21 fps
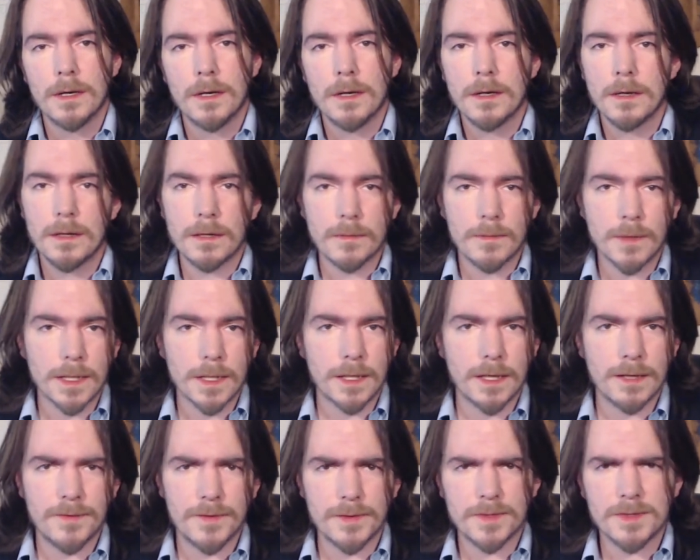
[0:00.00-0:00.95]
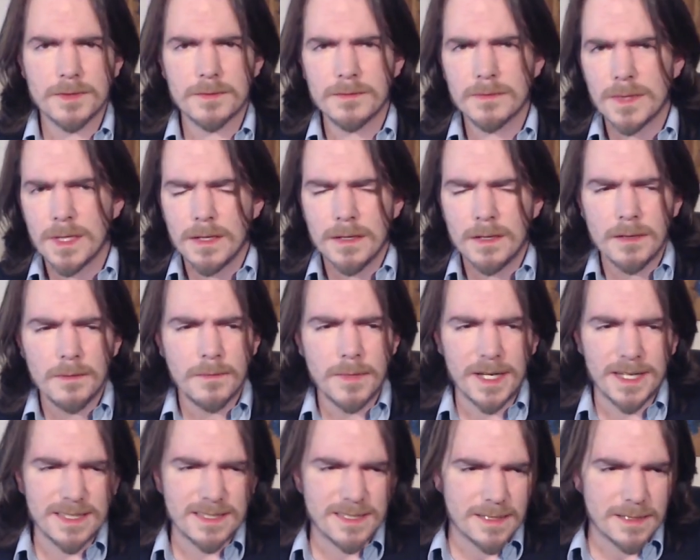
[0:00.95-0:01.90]
Then I'm going to give you some
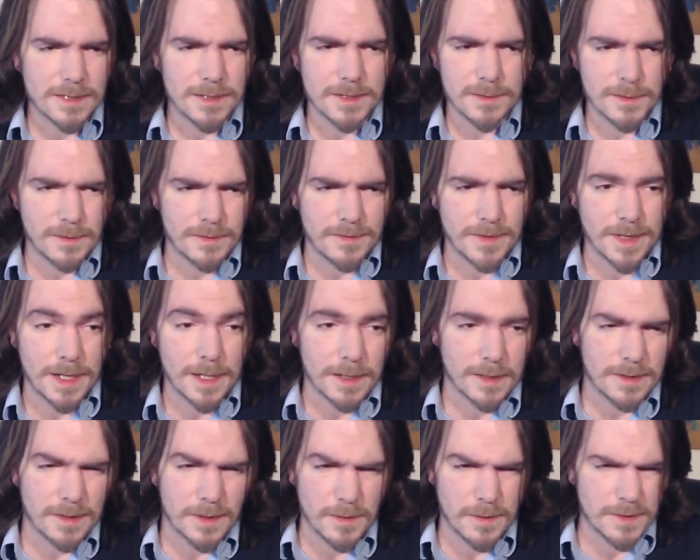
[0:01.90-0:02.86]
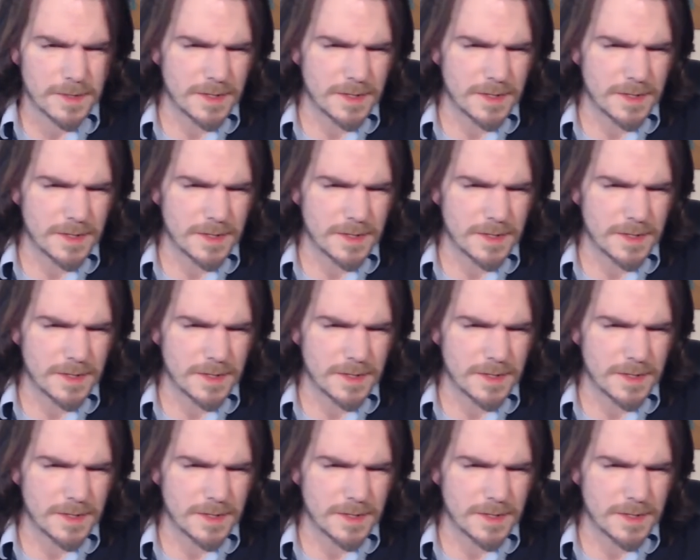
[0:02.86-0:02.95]
basic sort of anecdote,